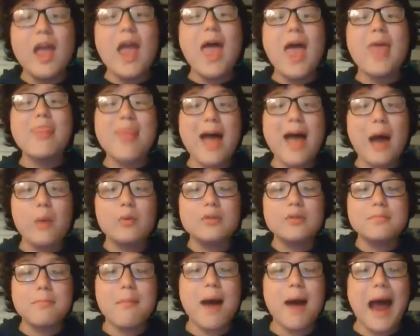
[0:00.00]
And that
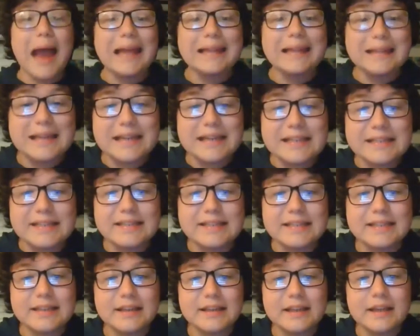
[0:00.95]
was my
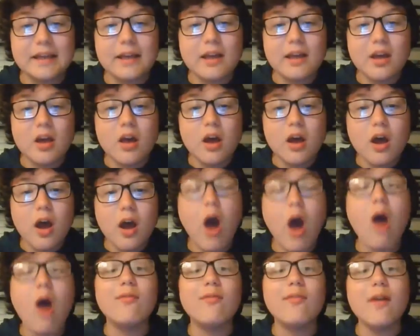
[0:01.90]
list
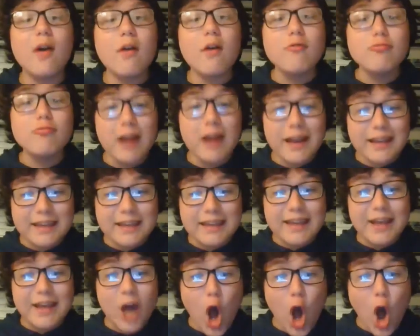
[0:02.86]
of
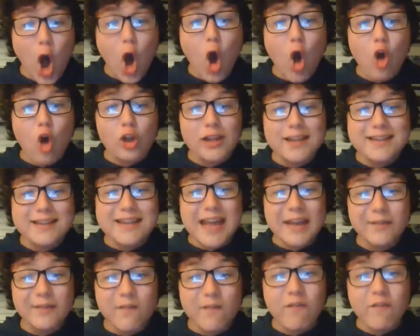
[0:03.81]
ranking all
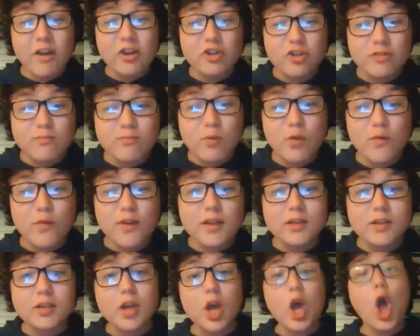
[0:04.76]
David Fincher's
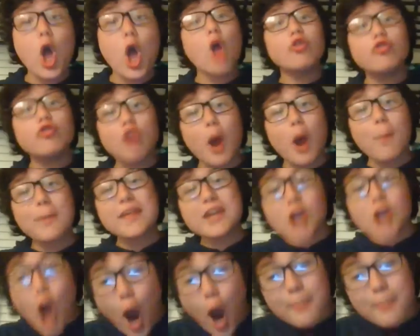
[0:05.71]
movies. Drop in the
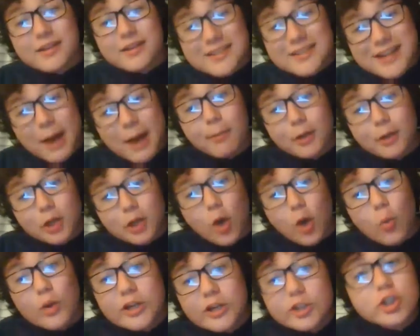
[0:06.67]
comments down below,
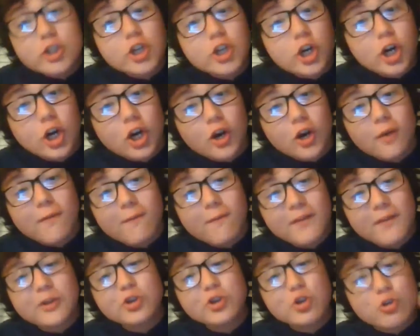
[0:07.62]
what is your
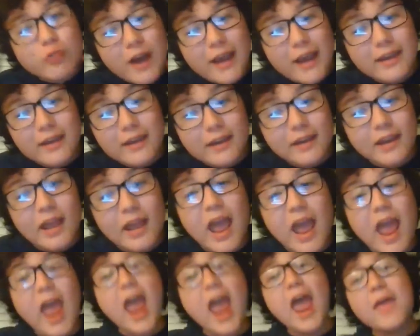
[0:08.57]
Fincher ranking?
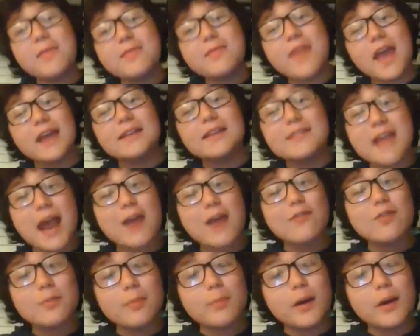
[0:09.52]
And thanks
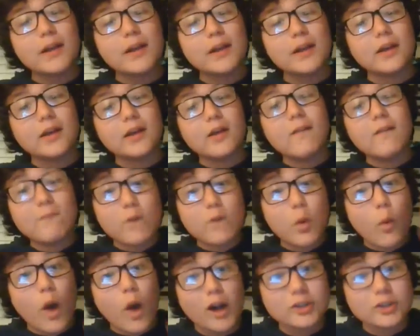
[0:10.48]
everybody
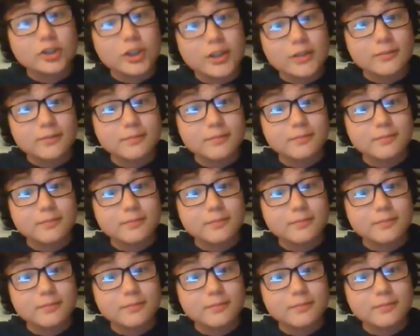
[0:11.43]
for watching.